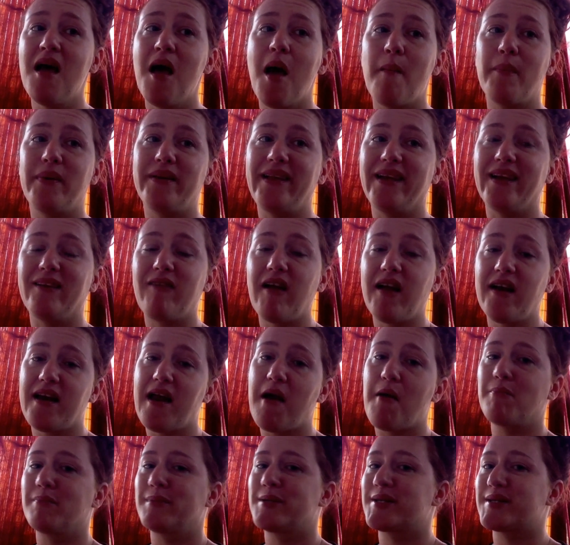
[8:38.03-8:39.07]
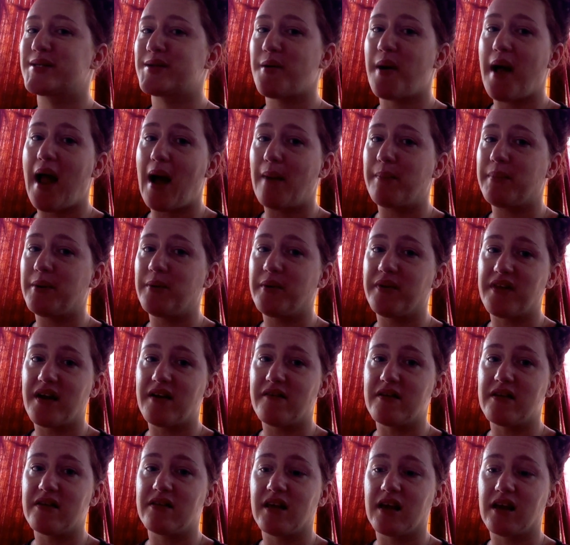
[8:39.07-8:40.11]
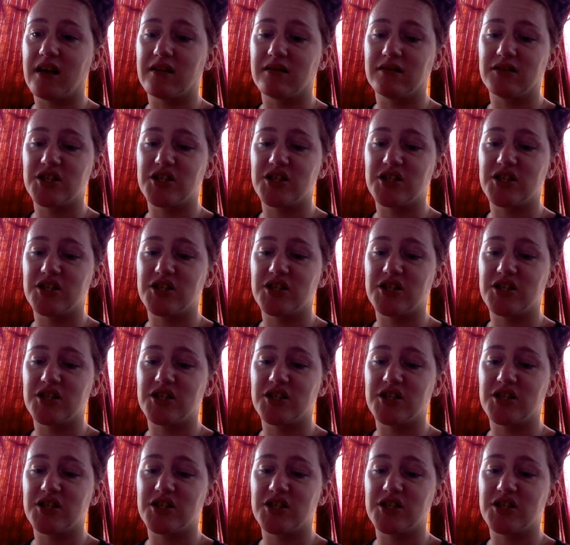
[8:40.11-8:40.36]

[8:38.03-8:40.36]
But like right now, I'm just so happy with everything.